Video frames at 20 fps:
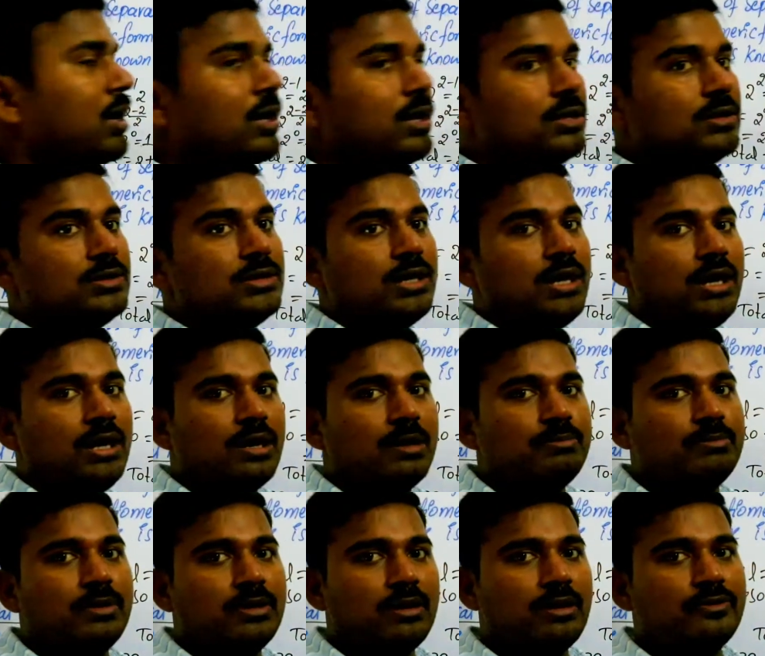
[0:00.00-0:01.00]
3
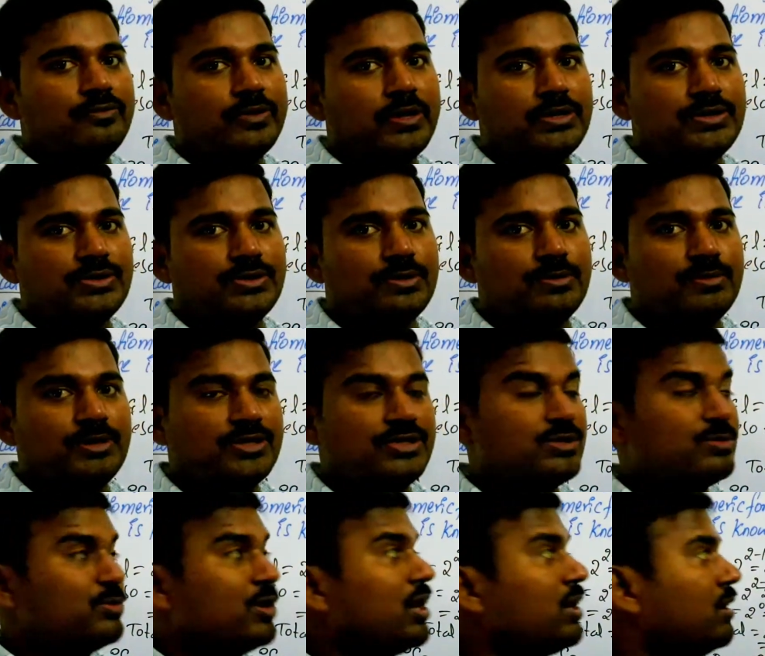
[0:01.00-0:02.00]
number of isomers.
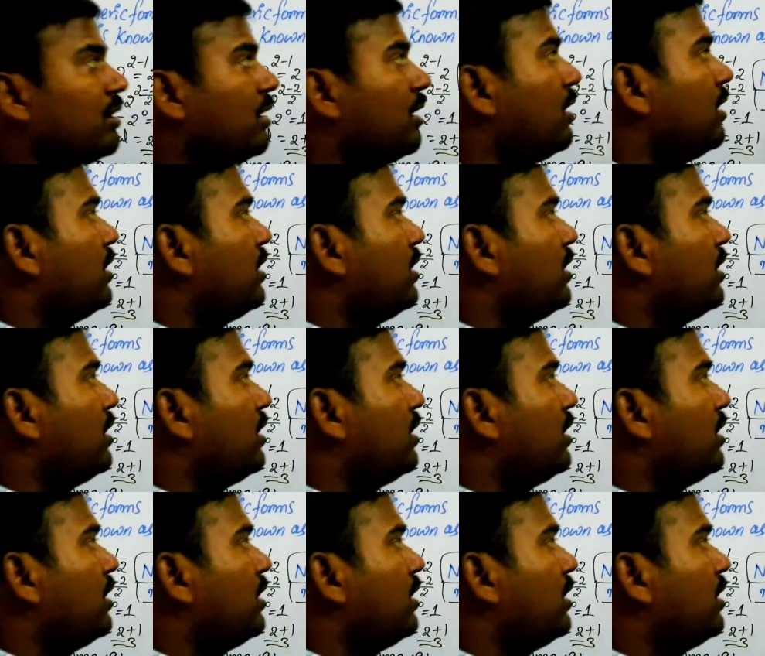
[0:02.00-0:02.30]
When